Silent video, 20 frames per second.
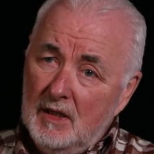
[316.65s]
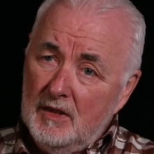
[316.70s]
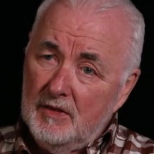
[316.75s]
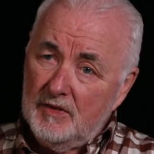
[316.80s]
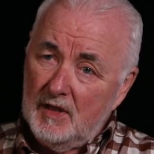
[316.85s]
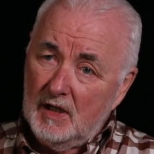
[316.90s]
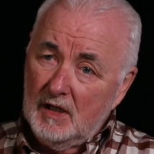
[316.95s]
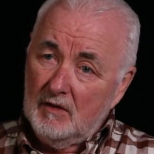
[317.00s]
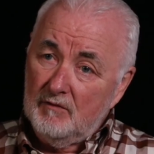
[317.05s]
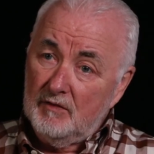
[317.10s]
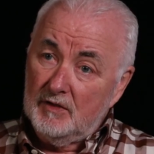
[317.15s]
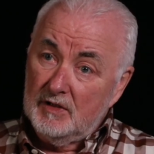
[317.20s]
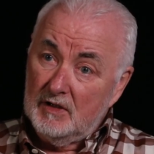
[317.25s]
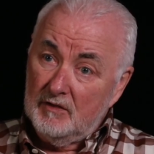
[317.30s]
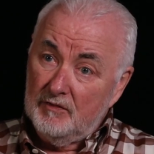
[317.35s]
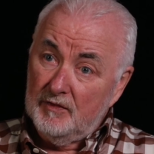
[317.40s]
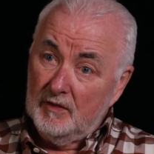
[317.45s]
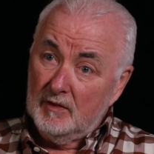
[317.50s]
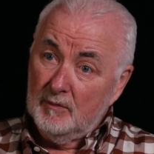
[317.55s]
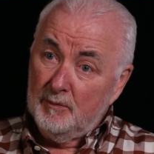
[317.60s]
Think of a
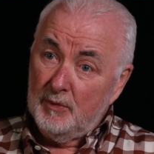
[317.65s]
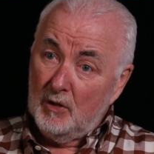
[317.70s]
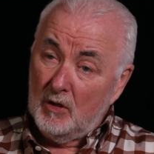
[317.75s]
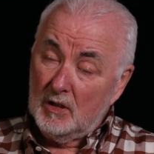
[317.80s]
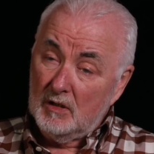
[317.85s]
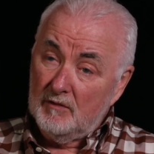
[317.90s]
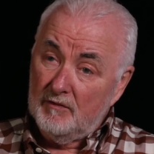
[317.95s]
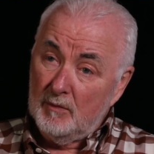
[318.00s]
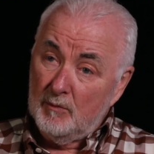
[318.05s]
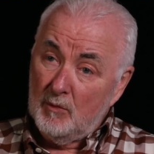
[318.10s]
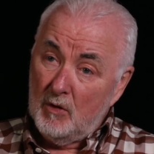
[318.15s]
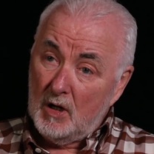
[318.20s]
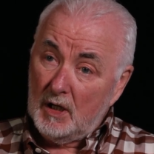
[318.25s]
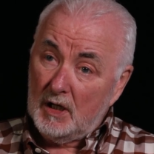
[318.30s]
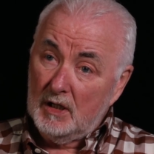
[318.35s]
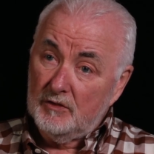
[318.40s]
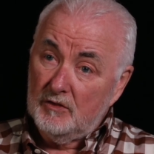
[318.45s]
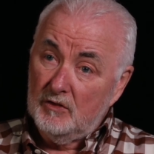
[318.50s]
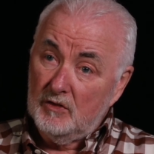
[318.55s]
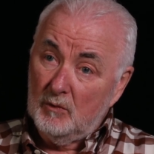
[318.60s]
different part of the
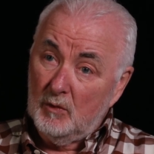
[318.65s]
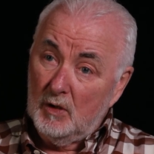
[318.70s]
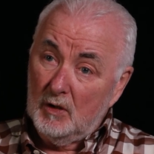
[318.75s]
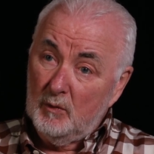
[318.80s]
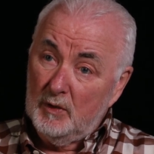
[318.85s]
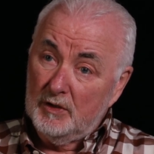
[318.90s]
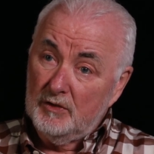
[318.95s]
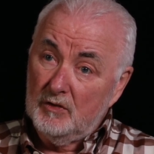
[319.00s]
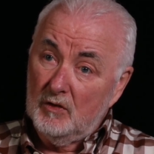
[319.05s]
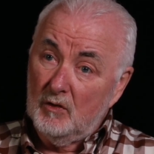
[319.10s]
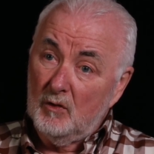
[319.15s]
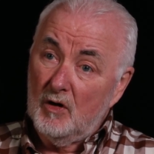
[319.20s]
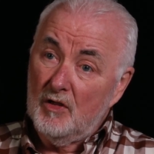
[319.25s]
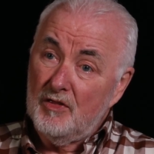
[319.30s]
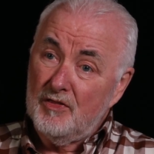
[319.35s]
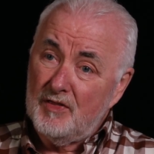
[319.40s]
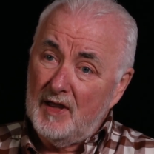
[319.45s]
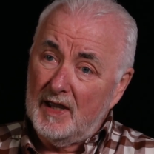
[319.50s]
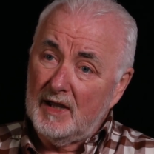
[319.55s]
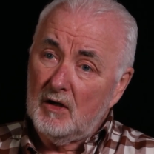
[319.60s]
market that you want to go into, or
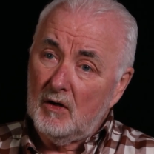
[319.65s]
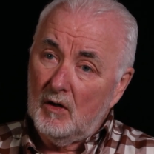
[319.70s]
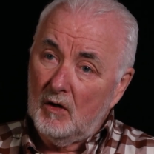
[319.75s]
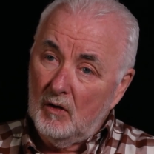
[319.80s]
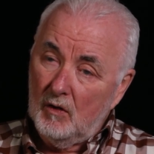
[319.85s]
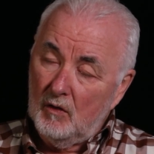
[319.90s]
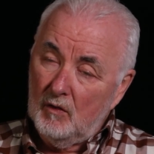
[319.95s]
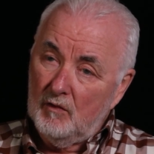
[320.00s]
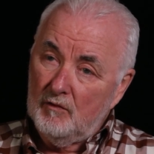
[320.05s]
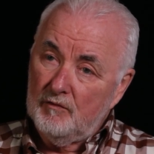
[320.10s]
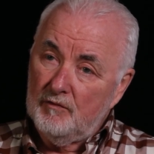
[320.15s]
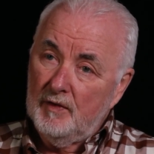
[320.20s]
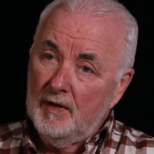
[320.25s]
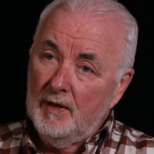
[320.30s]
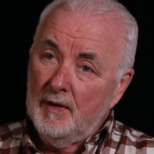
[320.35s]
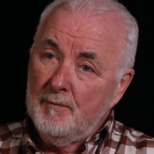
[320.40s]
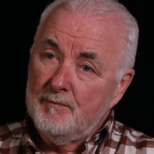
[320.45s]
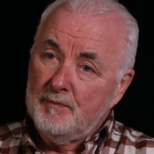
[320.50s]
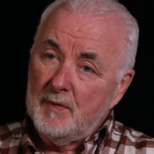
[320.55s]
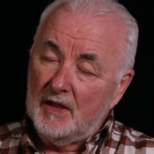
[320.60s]
think of
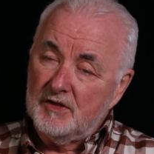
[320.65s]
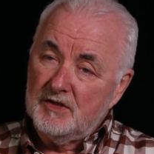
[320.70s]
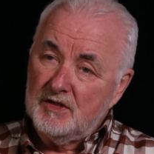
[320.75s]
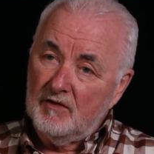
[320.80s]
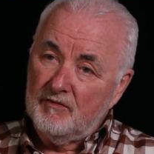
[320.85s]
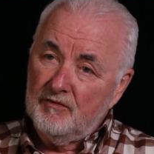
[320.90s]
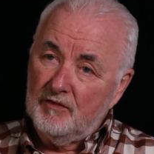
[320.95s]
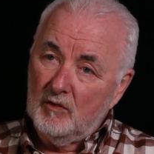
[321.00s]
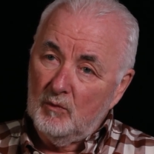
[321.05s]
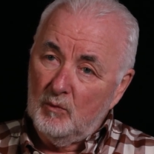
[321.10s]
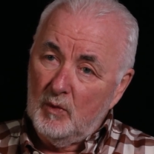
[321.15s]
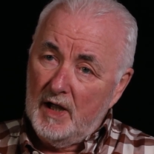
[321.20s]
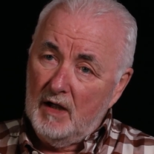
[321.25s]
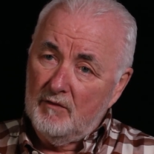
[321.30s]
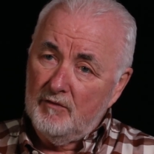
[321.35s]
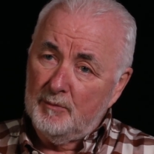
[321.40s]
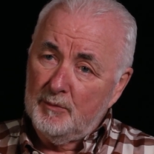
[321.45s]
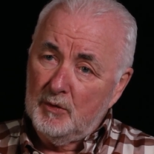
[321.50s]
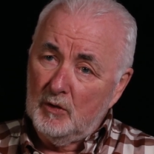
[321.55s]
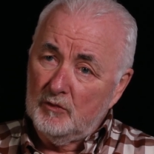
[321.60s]
a different way
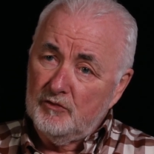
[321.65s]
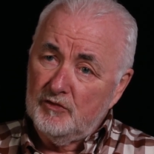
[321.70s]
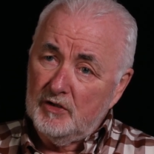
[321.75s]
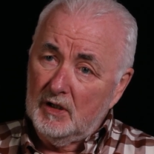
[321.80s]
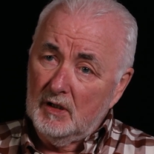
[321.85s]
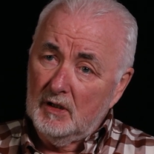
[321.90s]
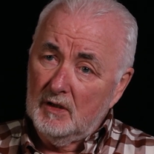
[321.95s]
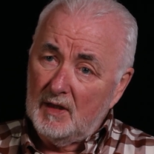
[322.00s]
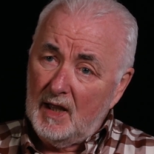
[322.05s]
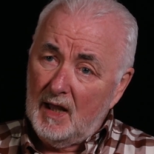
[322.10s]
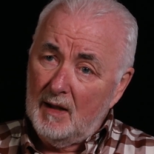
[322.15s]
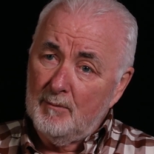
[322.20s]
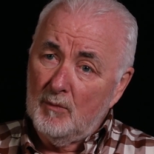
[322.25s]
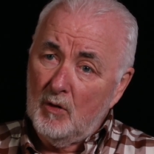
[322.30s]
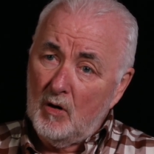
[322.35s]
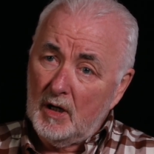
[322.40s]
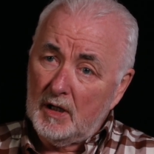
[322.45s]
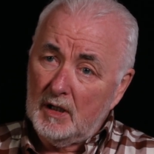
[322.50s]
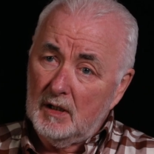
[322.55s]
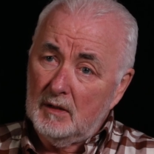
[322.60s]
of approaching that
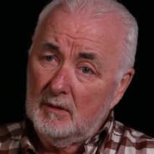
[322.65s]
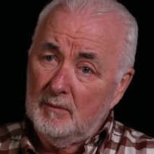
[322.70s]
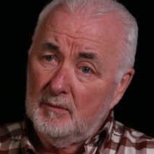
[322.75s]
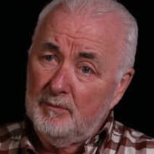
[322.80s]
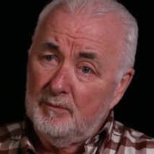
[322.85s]
market.